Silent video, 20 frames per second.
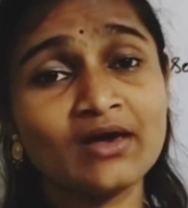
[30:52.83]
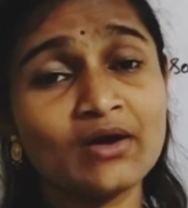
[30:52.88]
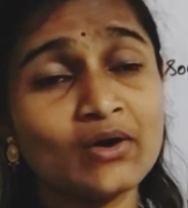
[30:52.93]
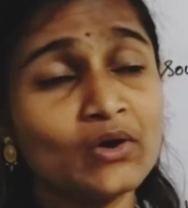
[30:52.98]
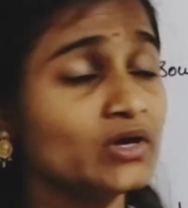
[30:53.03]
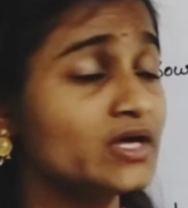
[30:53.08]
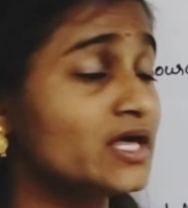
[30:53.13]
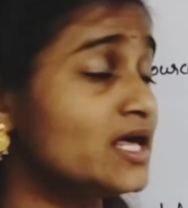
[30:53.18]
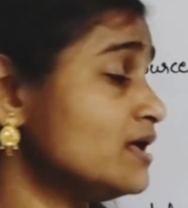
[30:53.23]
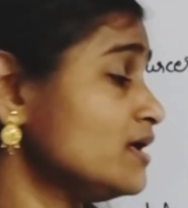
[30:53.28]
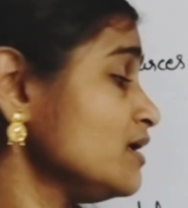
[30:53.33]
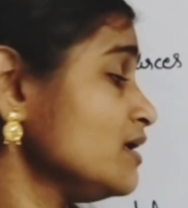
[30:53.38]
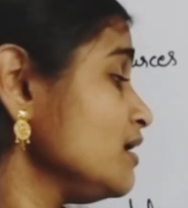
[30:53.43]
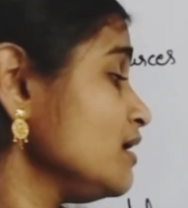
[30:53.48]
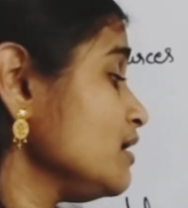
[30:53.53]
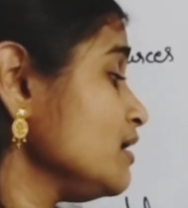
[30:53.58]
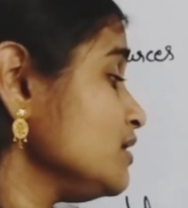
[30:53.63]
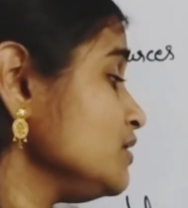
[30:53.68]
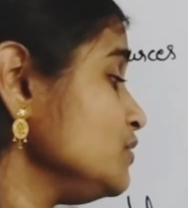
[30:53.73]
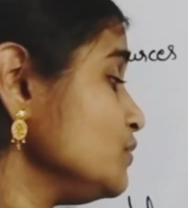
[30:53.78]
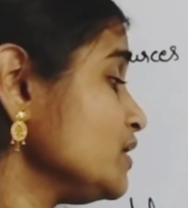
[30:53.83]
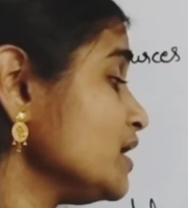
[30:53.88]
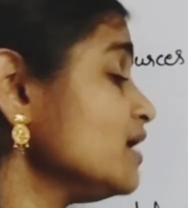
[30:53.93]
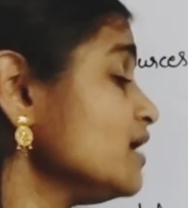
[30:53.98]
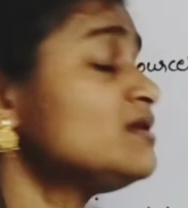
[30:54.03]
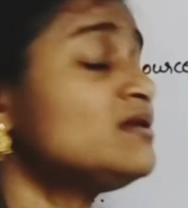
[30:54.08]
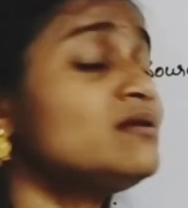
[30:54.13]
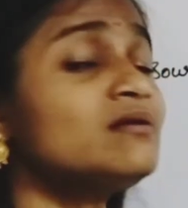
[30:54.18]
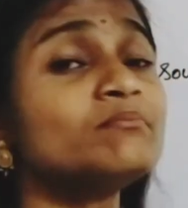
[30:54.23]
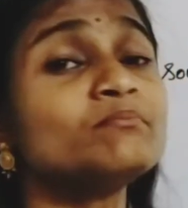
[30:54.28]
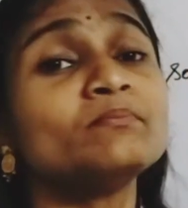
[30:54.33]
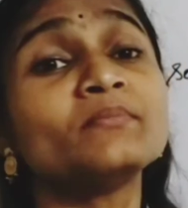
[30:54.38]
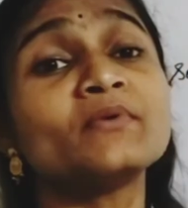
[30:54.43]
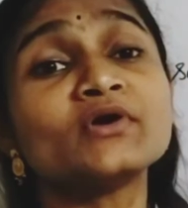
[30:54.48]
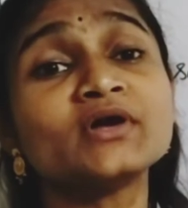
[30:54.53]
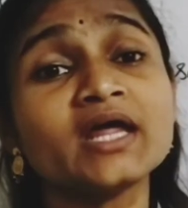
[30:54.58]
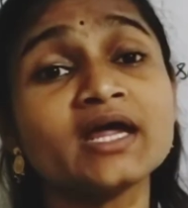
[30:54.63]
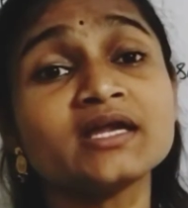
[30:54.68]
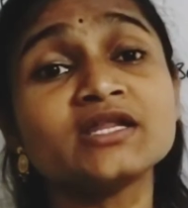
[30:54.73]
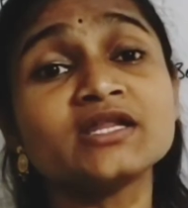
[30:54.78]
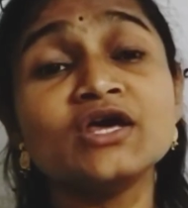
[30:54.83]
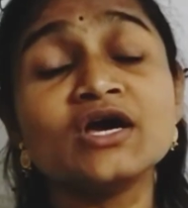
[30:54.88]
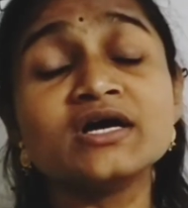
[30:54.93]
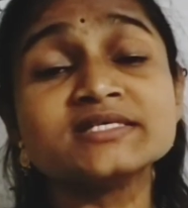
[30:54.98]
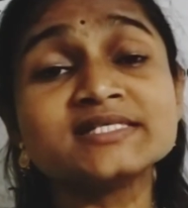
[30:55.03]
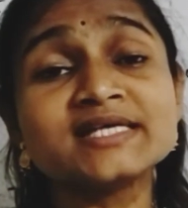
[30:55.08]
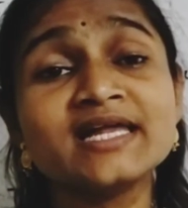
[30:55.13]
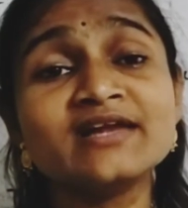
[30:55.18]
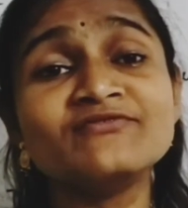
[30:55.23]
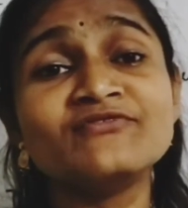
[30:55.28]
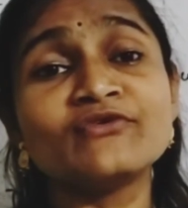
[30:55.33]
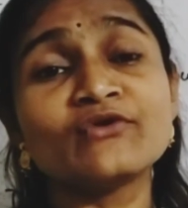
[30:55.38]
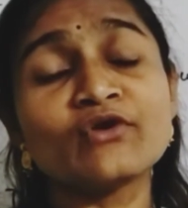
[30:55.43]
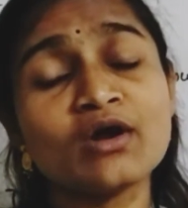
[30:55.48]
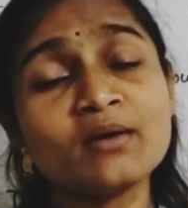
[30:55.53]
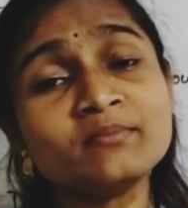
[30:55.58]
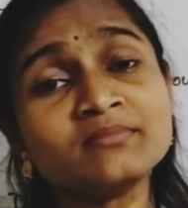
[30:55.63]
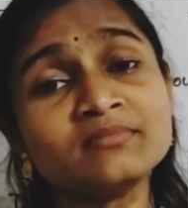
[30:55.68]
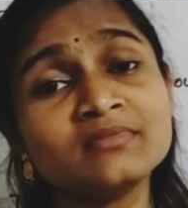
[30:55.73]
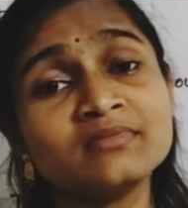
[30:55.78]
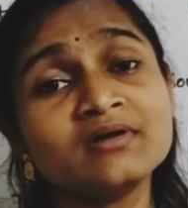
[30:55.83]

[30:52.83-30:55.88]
Okay, you can protect yourself from